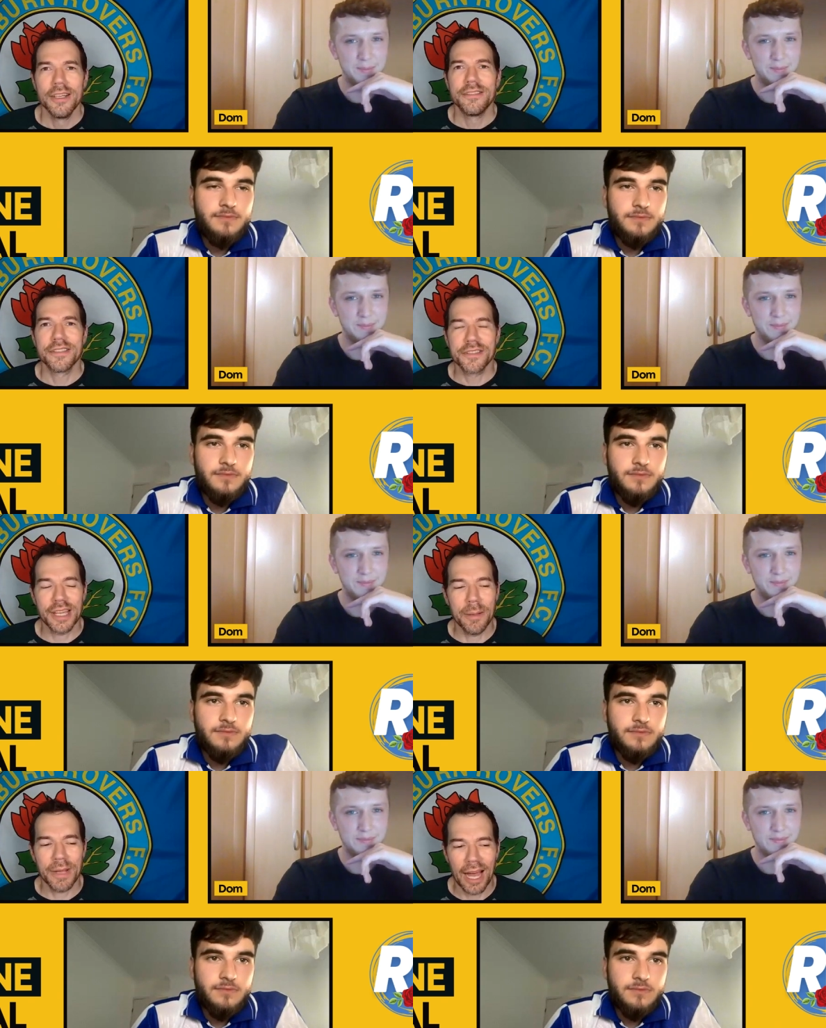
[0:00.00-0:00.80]
Speaker 1: does
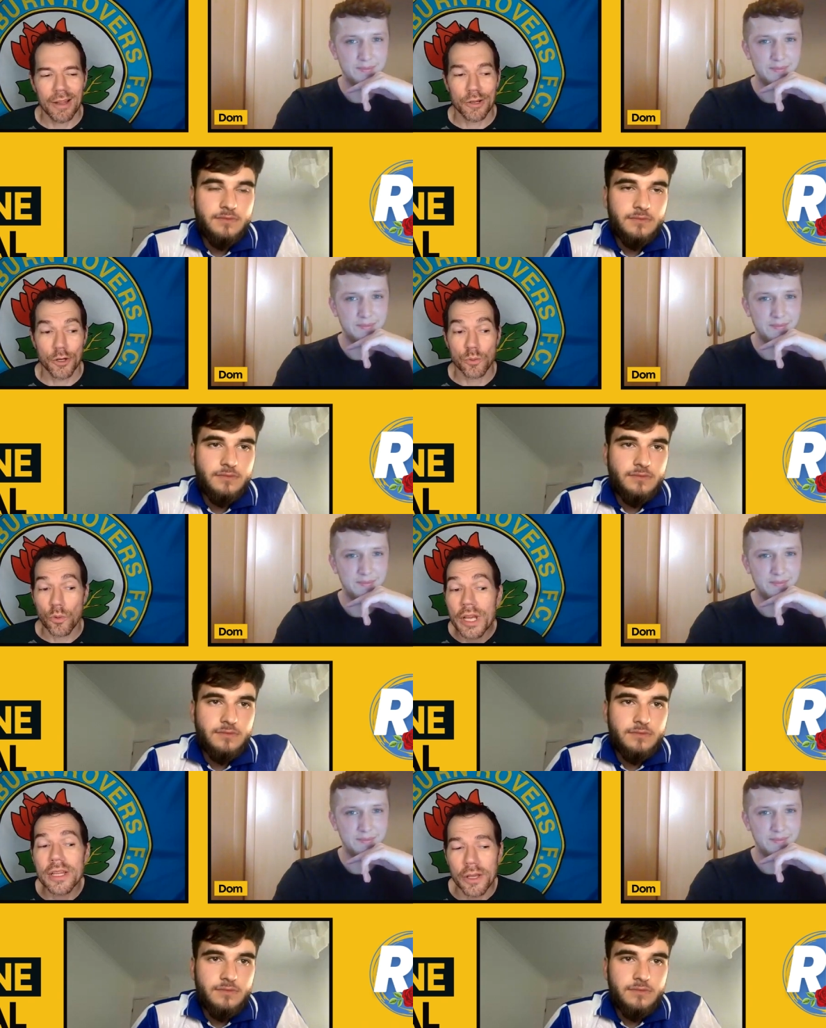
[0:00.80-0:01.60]
Sam Gallagher
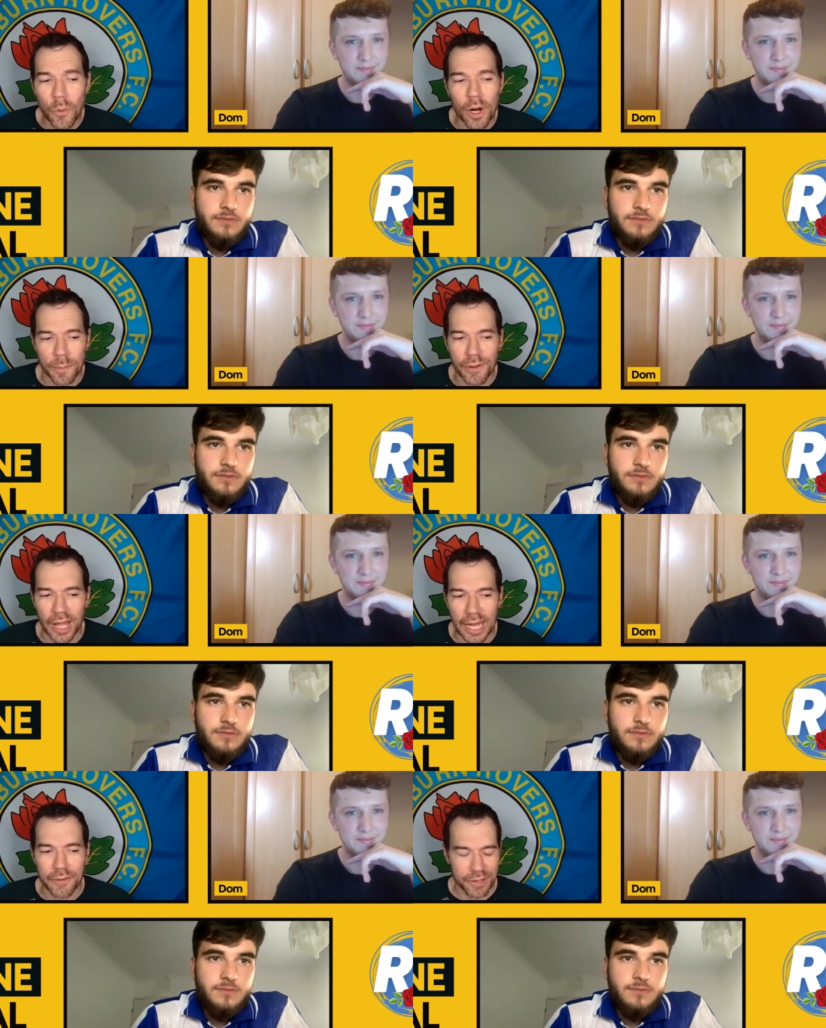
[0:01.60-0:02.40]
really want to
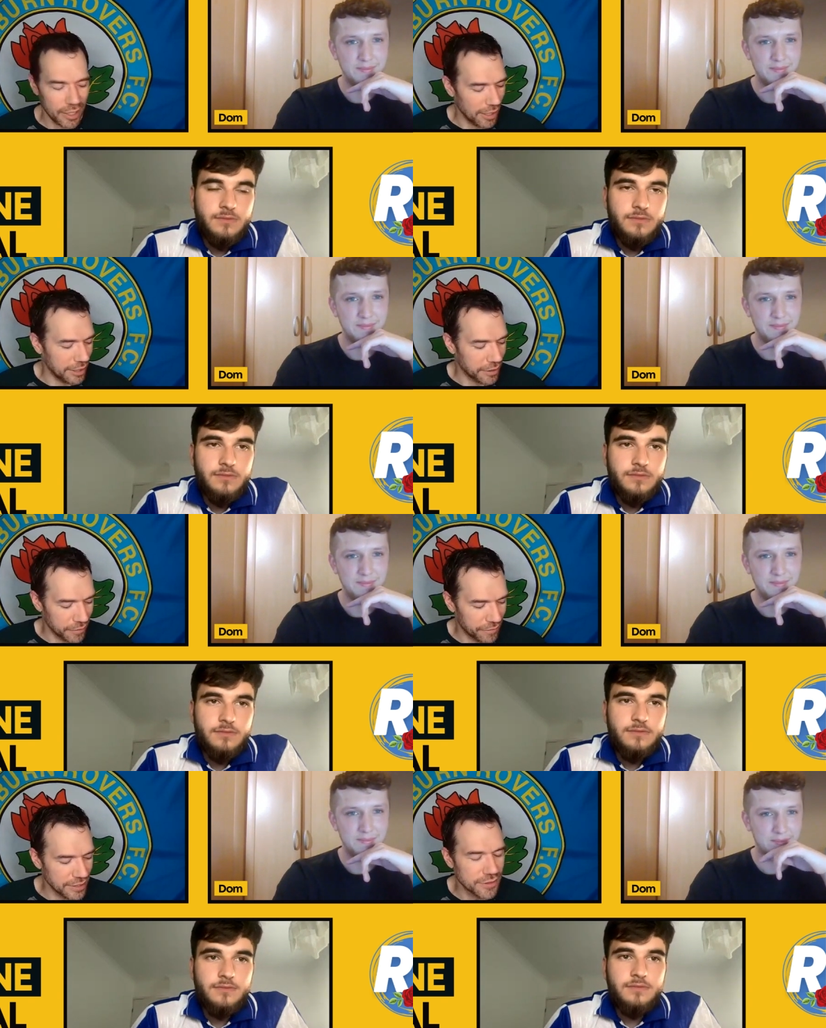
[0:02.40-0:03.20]
play out there and
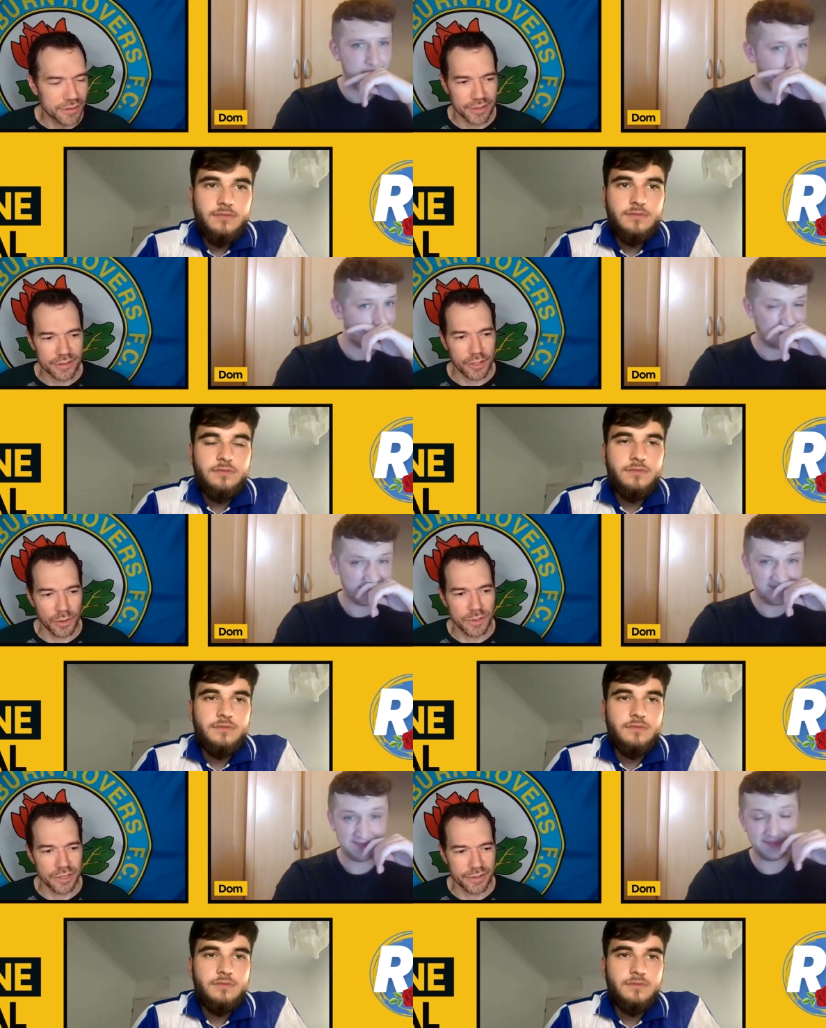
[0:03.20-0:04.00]
convinces his
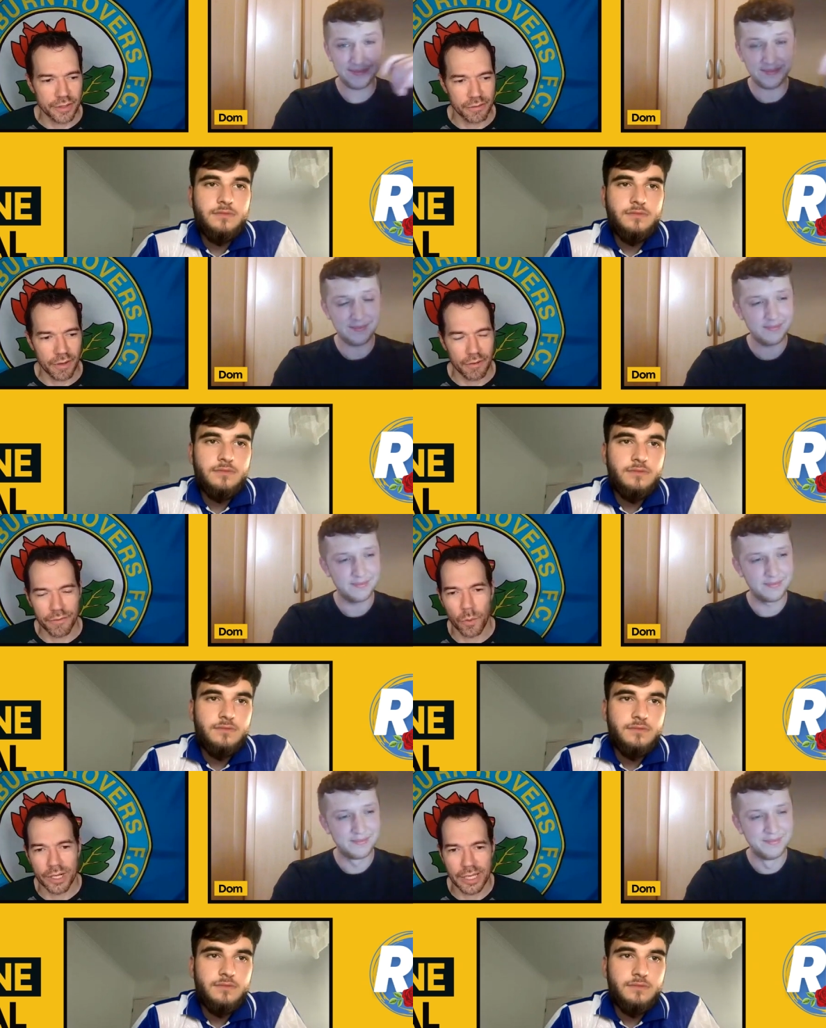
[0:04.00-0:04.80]
coaches of, of
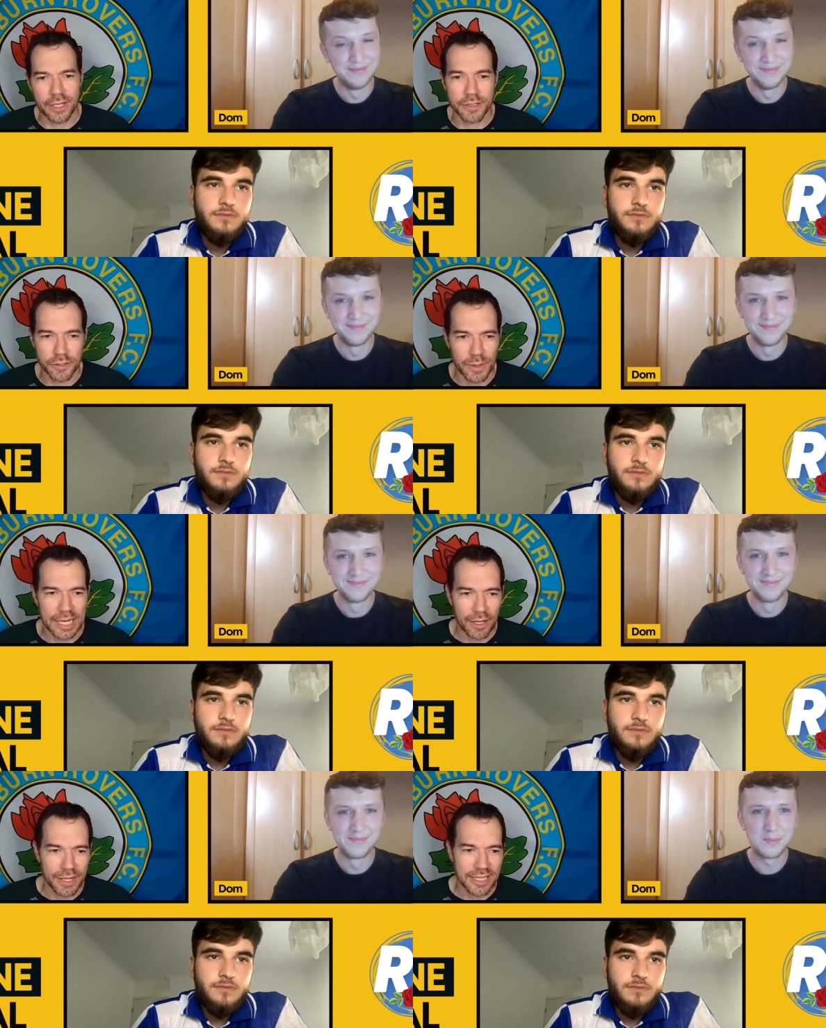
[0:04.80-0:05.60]
what he can do
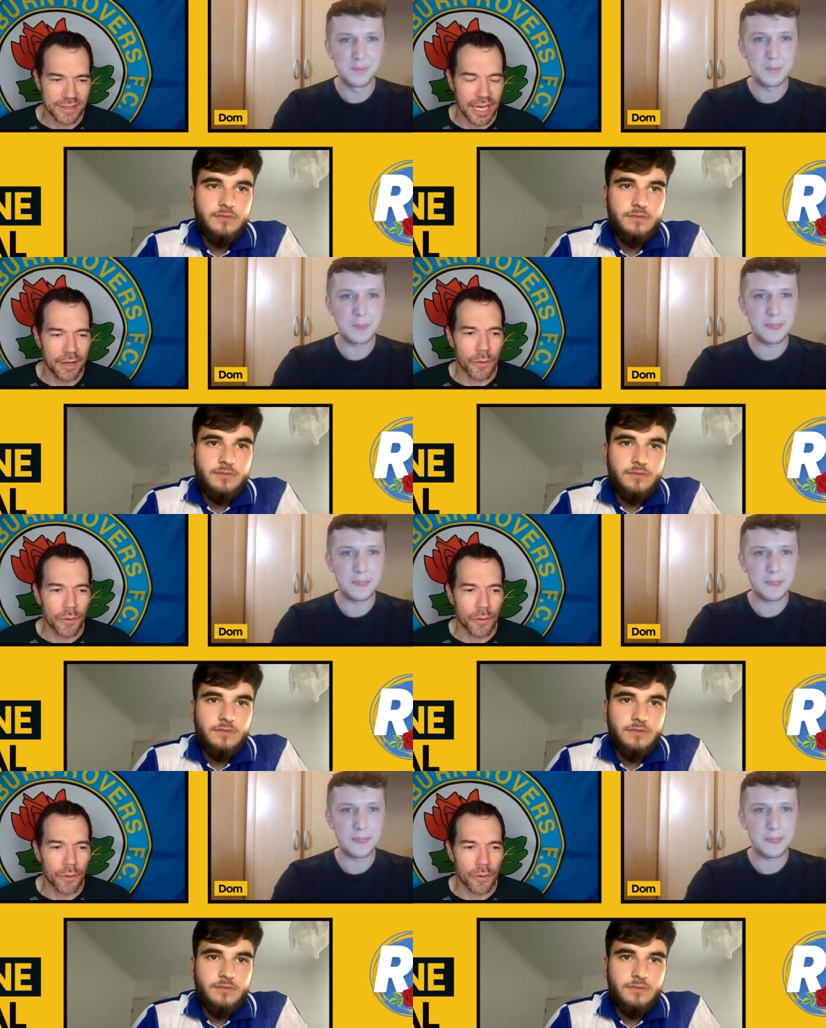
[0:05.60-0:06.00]
out on that side?